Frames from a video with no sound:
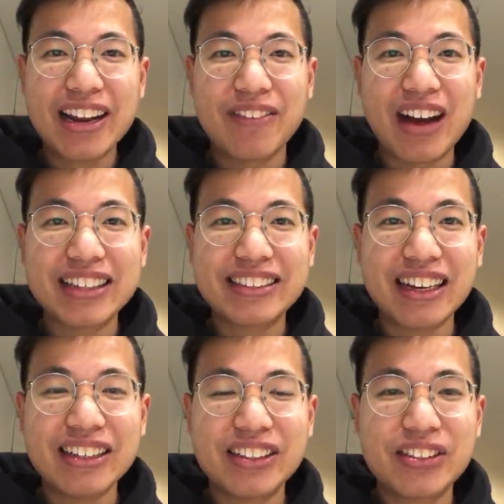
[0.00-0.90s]
I started
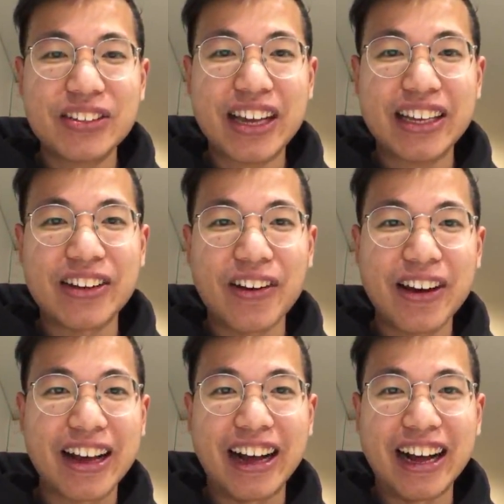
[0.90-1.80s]

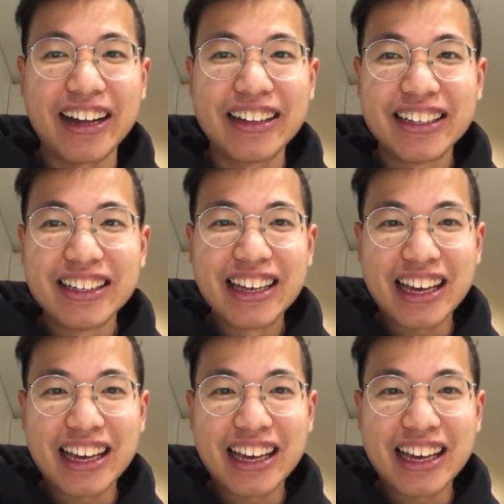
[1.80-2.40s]
doing yoga.